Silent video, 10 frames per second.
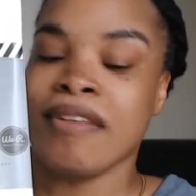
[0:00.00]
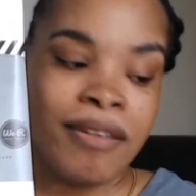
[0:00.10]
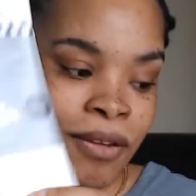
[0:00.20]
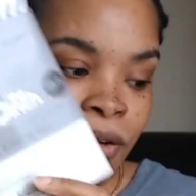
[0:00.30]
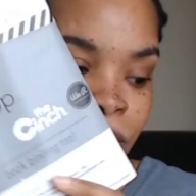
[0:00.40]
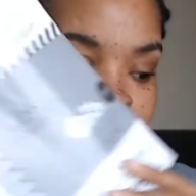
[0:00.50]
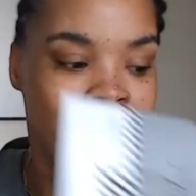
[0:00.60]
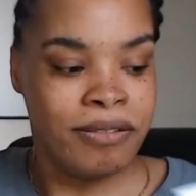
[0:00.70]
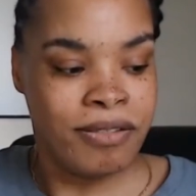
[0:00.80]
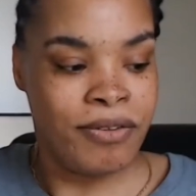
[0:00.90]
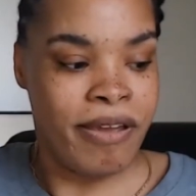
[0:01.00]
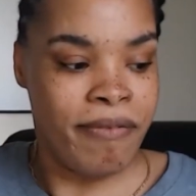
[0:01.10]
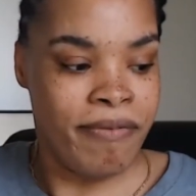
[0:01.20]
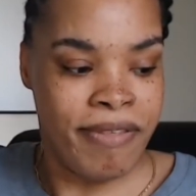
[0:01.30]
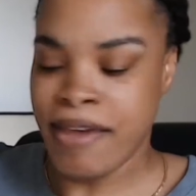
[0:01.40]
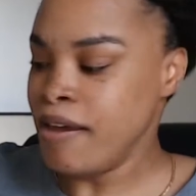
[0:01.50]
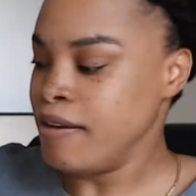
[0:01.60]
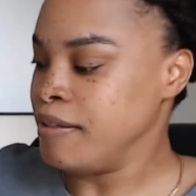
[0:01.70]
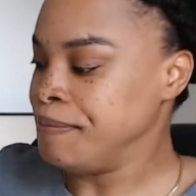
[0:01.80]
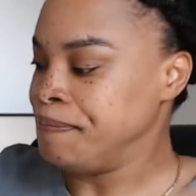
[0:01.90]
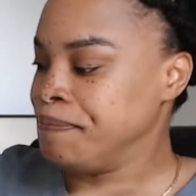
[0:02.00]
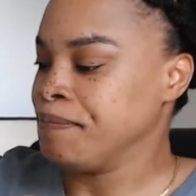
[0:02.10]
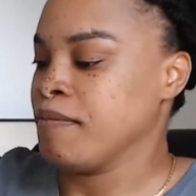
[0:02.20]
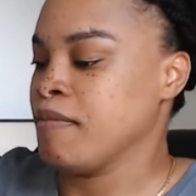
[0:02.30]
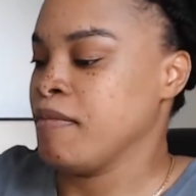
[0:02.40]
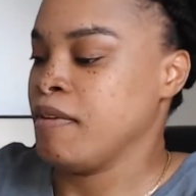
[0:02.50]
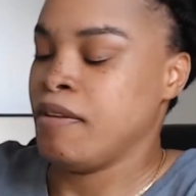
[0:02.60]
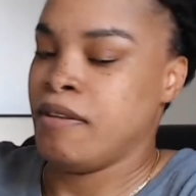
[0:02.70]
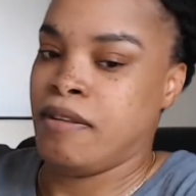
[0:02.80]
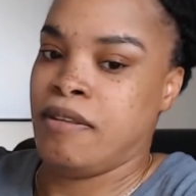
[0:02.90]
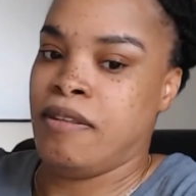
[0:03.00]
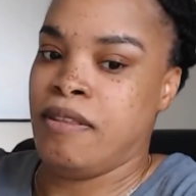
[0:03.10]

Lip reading: All right, so you have that. And